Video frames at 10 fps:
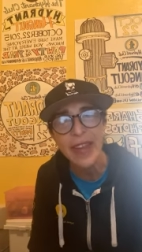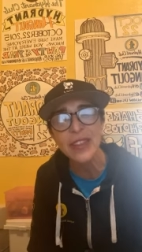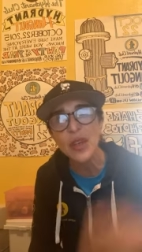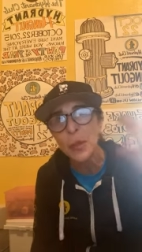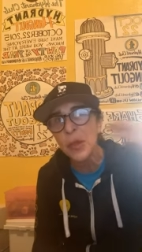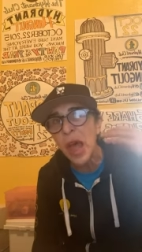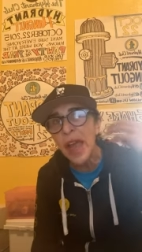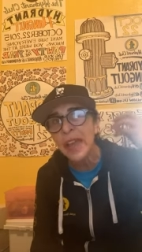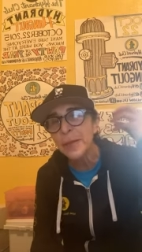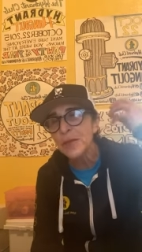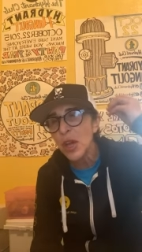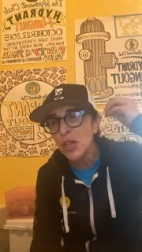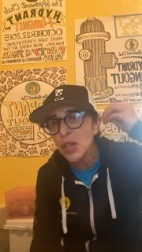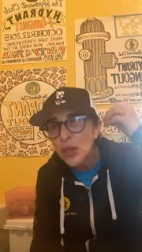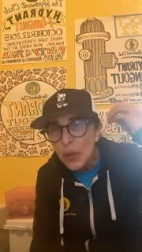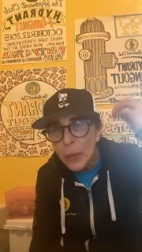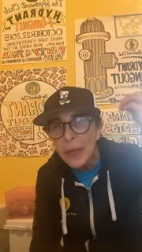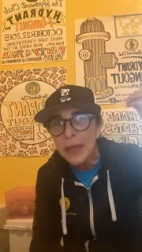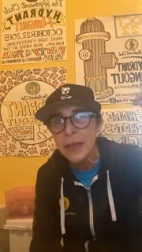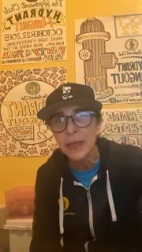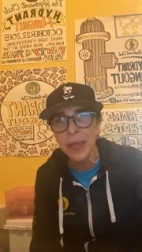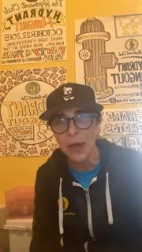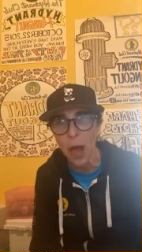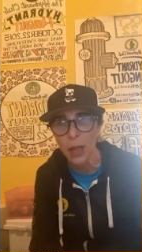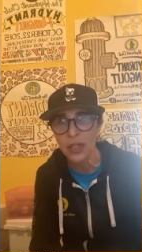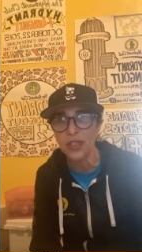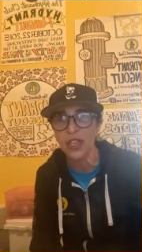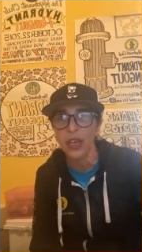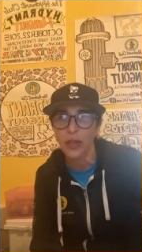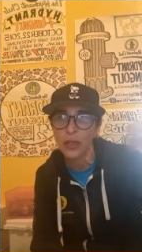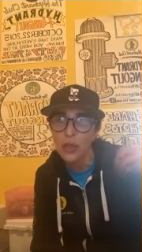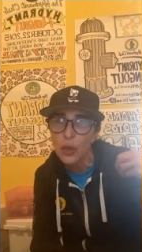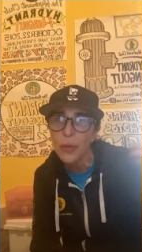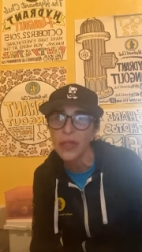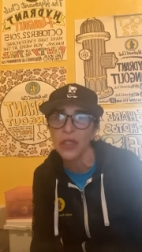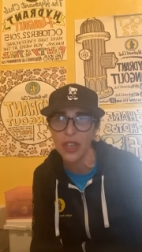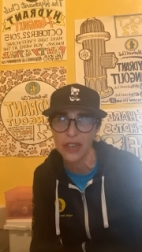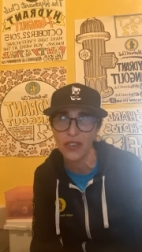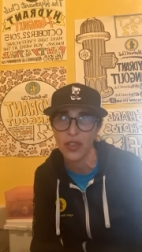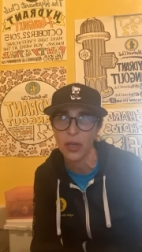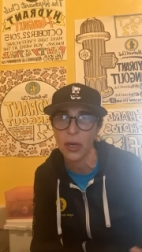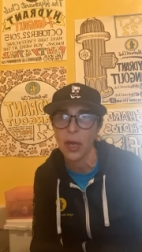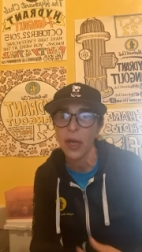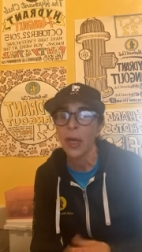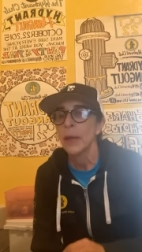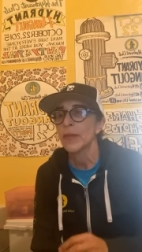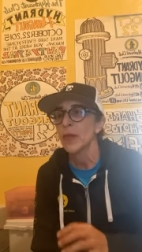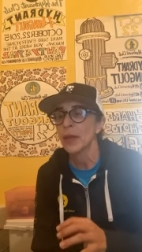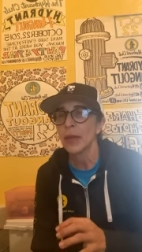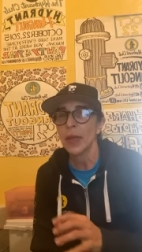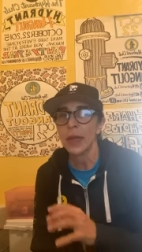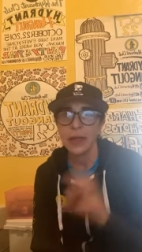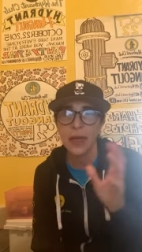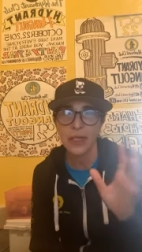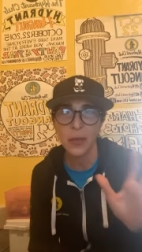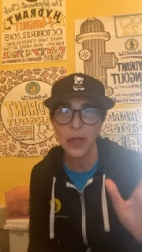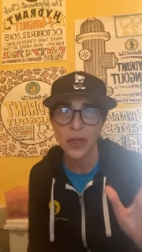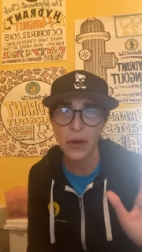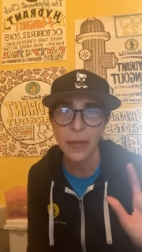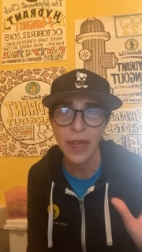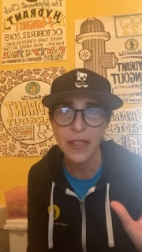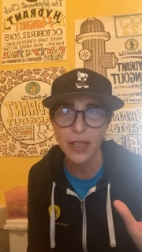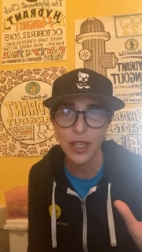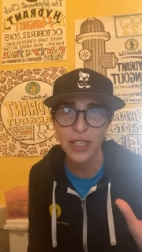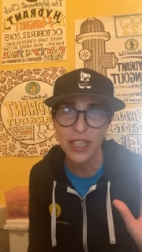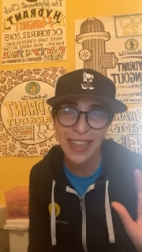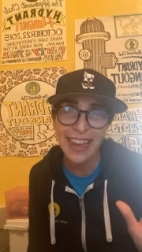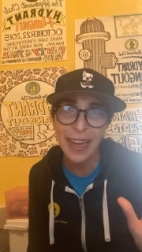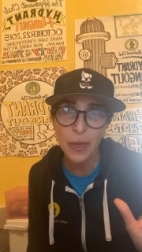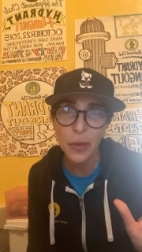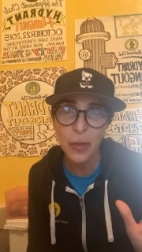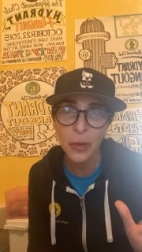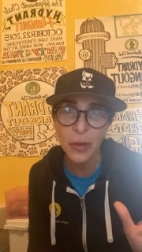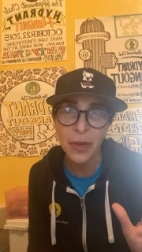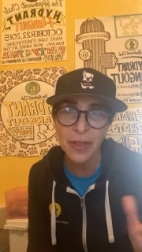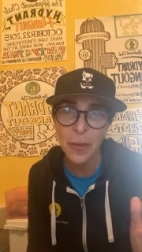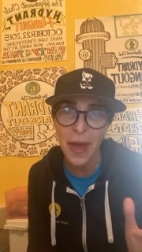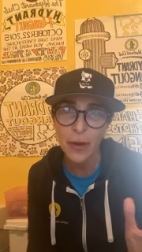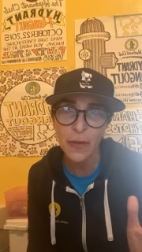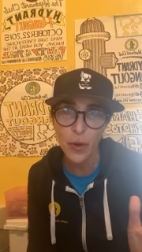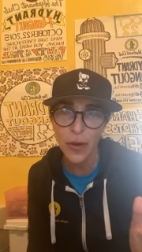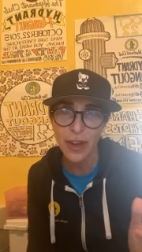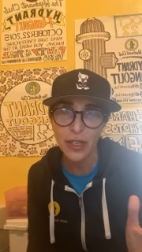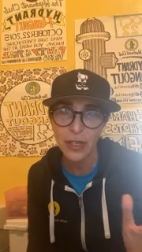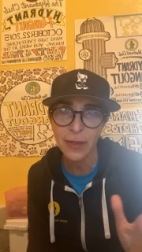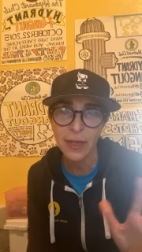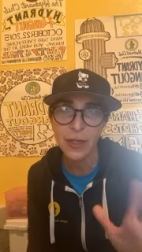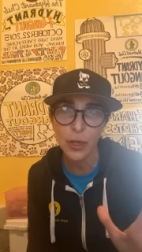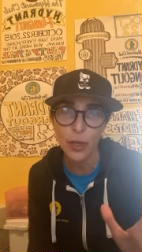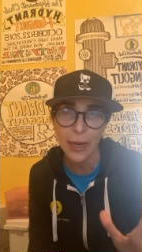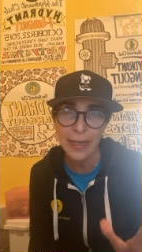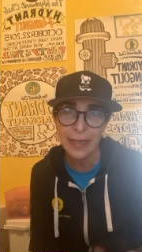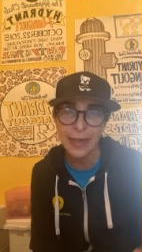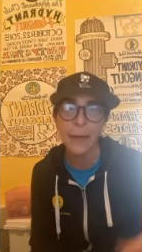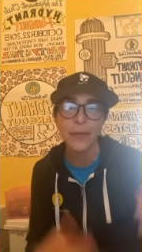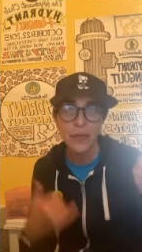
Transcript: That's applying a human psychology, a human gesture. And, and to be clear, I'm not suggesting that hitting people as a matter of correction is a good idea.